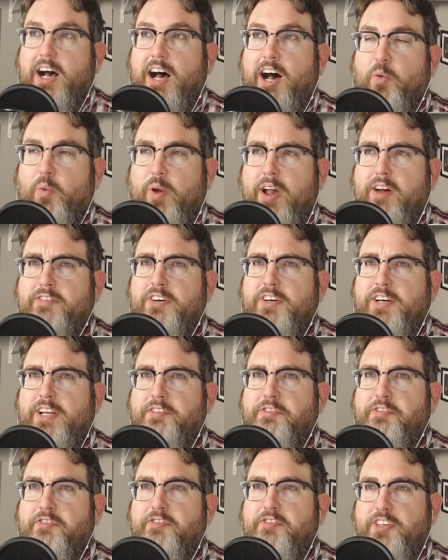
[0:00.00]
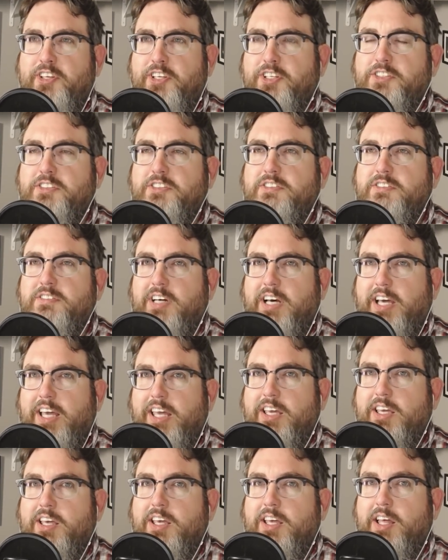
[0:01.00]
However, it feels
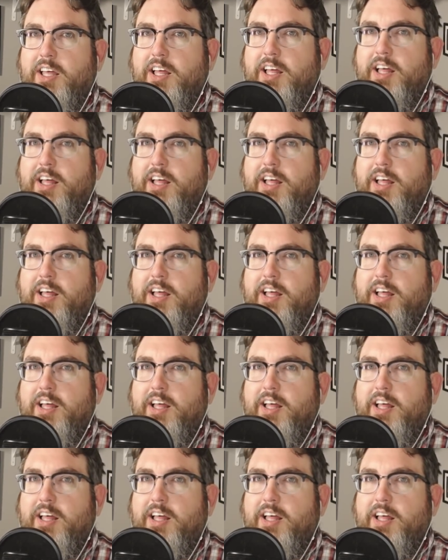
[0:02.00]
like,